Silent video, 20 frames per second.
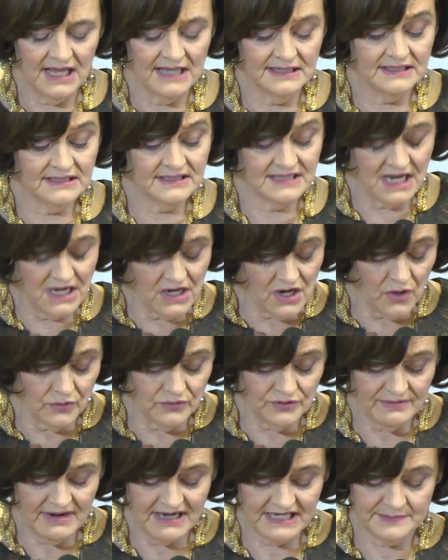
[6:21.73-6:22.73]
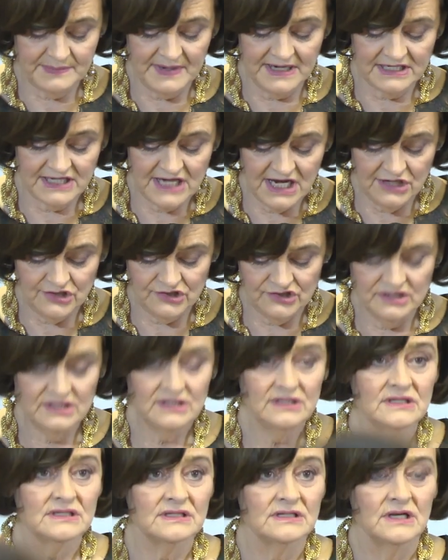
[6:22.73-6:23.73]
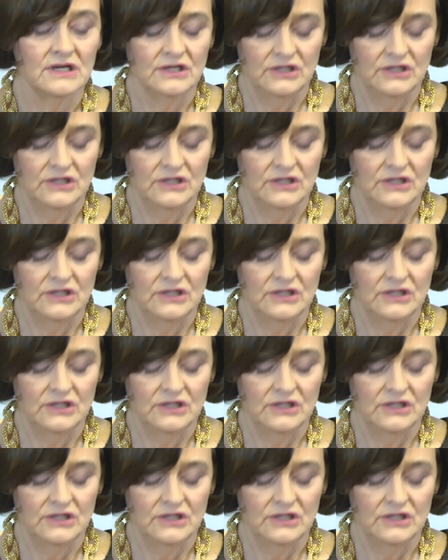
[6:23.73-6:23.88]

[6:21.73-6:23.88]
and stakeholder expectations,